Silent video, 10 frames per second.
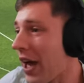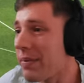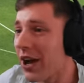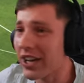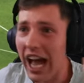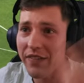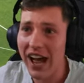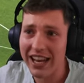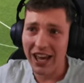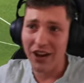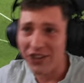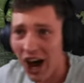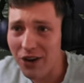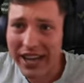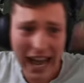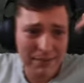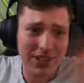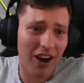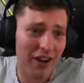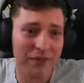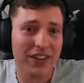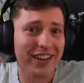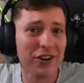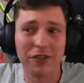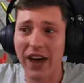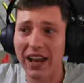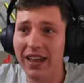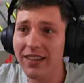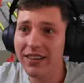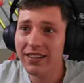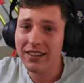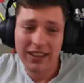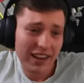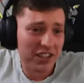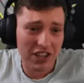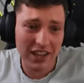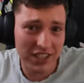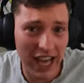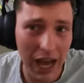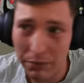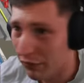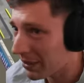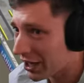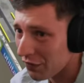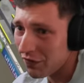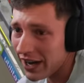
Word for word: Fabio Carvalho, no game time for you, fella. I guess that's karma for being a